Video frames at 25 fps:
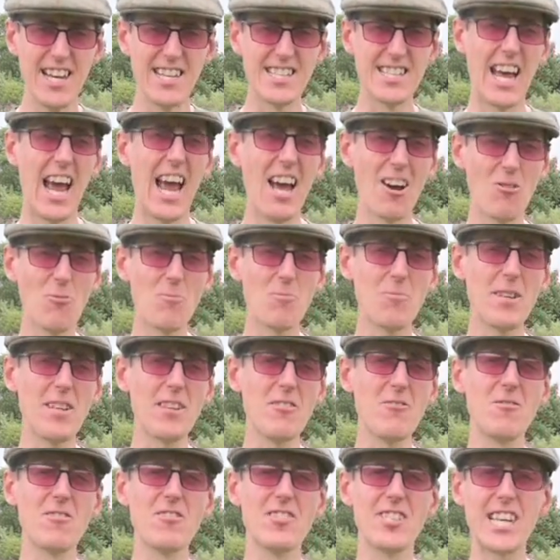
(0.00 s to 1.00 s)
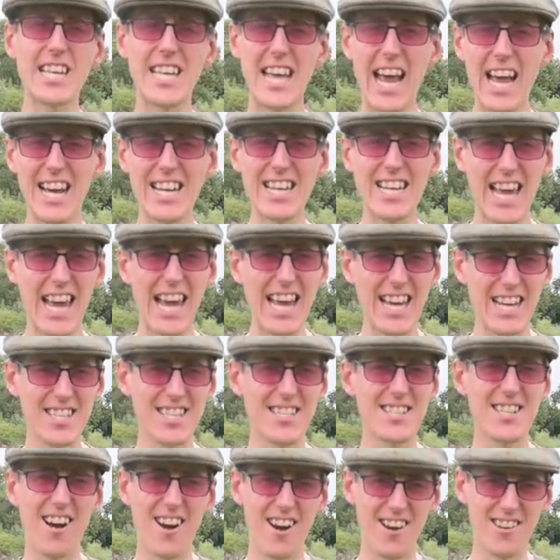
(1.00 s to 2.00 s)
to help you to get
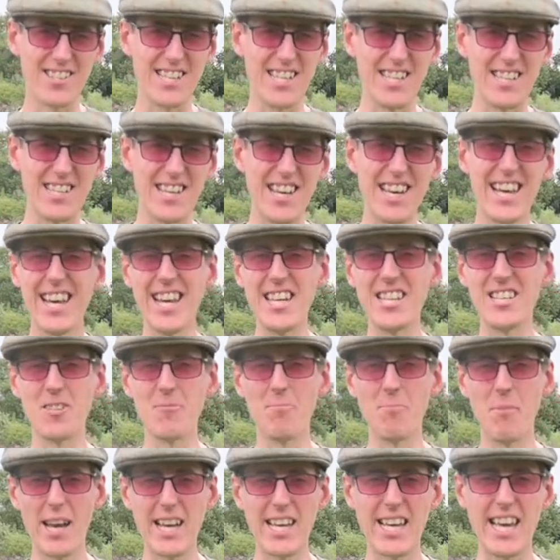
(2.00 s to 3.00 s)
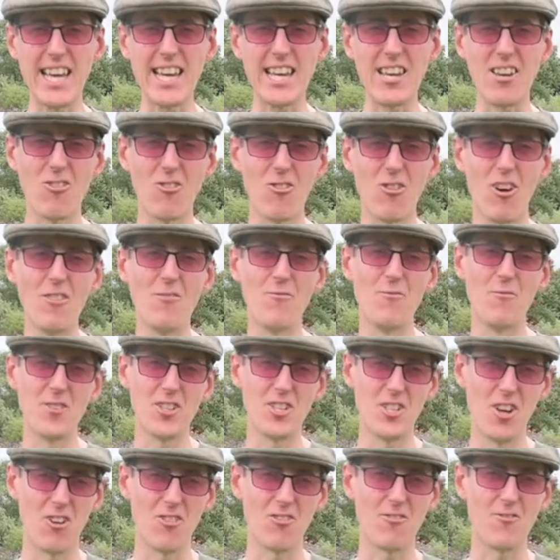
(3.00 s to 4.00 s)
kick-started into making your own
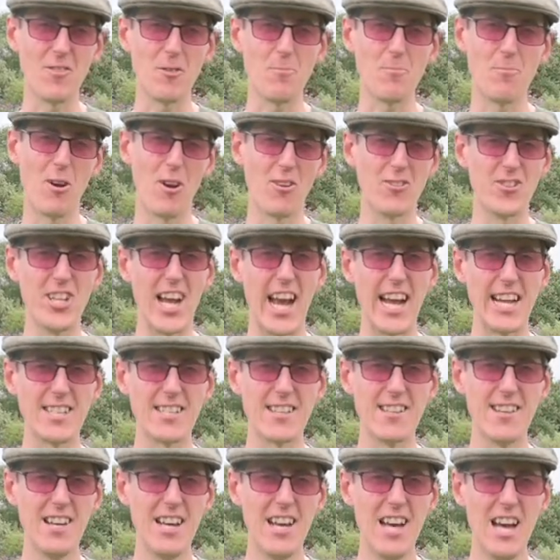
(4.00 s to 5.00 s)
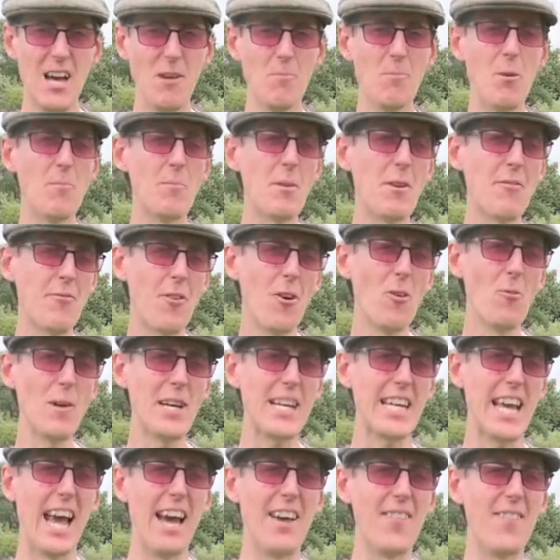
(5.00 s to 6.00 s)
photography project. But before we
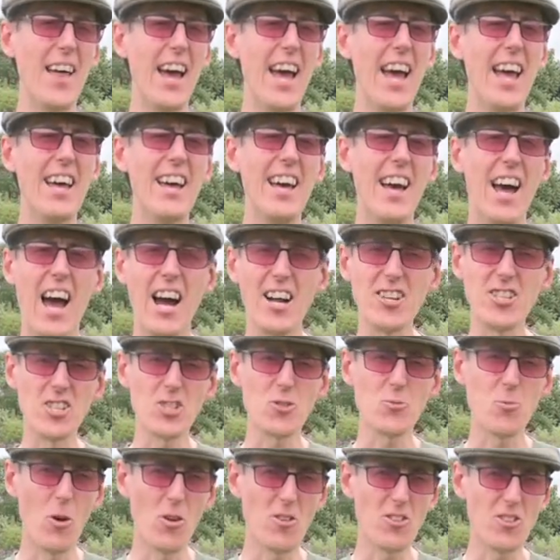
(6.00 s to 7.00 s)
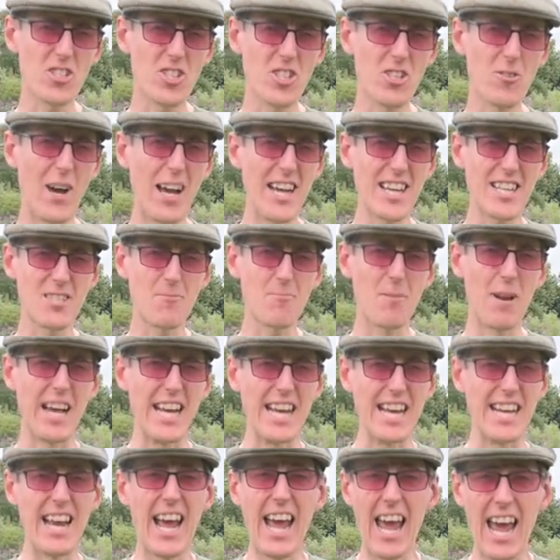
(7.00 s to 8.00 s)
get there, I just want to
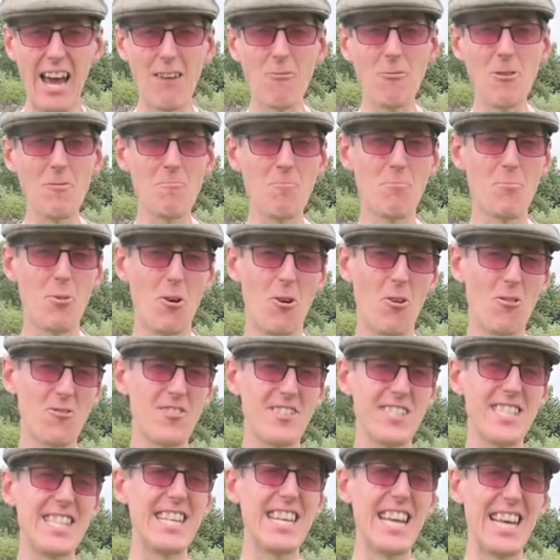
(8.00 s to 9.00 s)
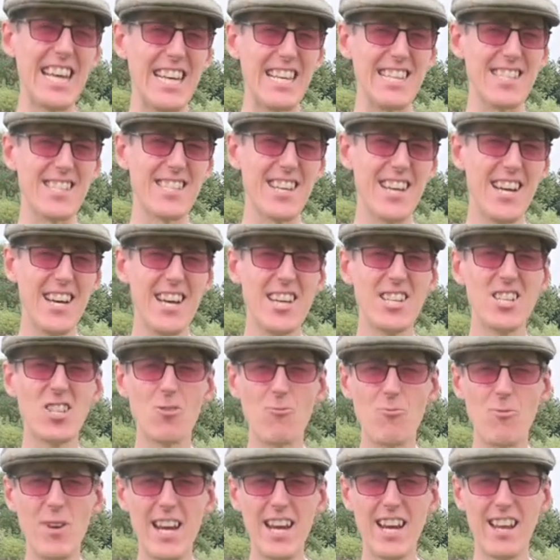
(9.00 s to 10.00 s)
explain how important it is to
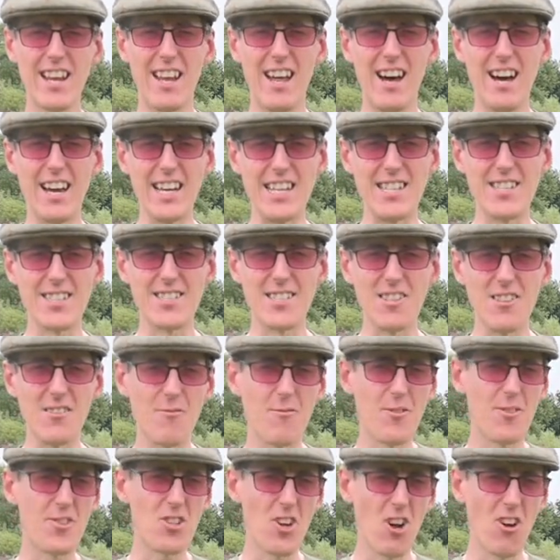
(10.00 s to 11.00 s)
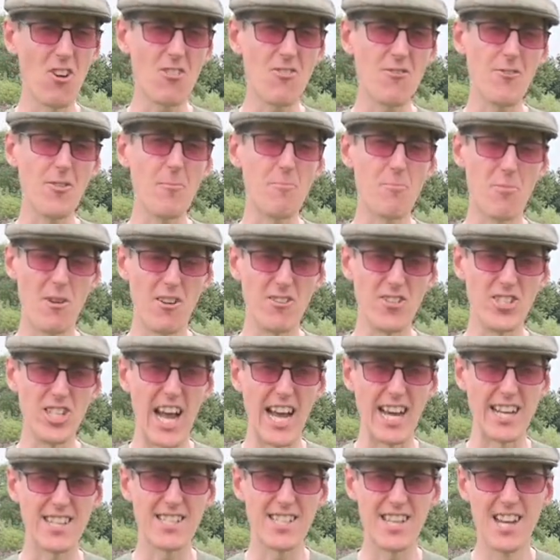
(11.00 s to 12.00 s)
realise that photography
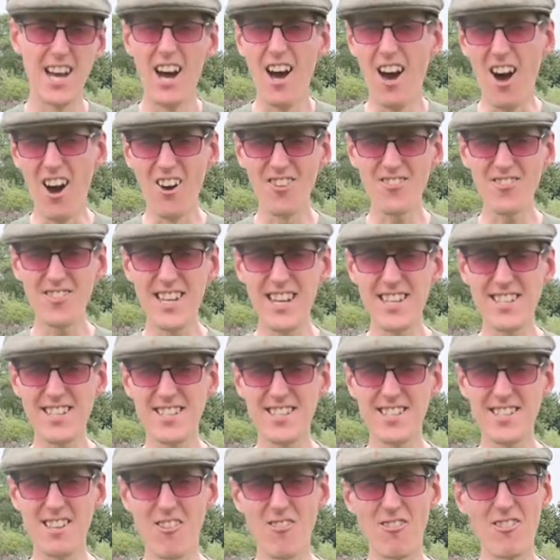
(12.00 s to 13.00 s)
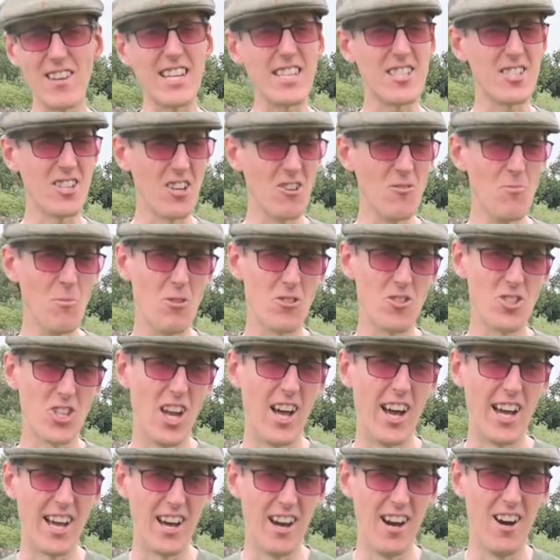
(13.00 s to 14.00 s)
projects aren't necessarily too much
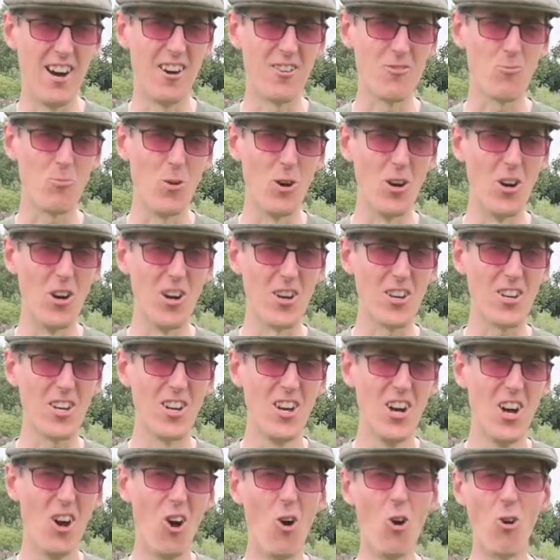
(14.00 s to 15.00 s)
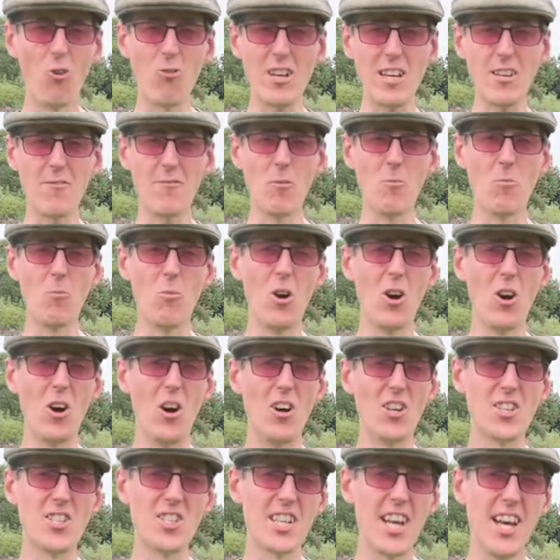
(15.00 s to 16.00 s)
like hard work, or even
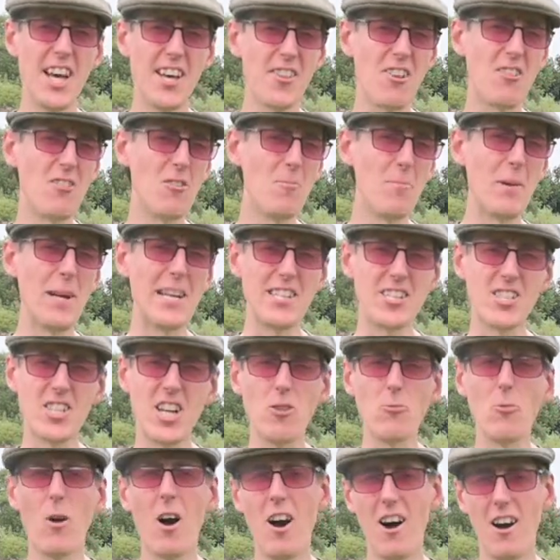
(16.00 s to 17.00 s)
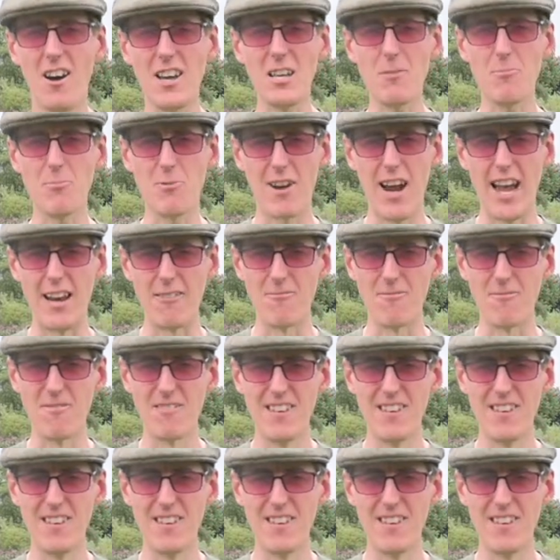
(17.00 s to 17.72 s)
worse, they're a bit too highbrow.